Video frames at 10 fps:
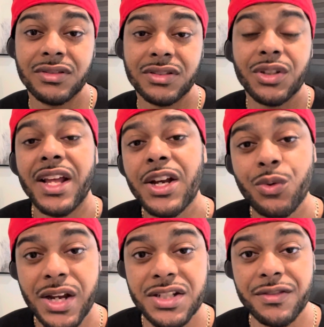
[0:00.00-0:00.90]
So that
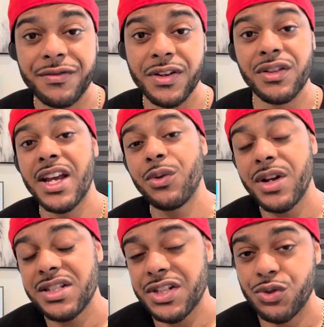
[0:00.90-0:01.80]
creates a fear, that creates a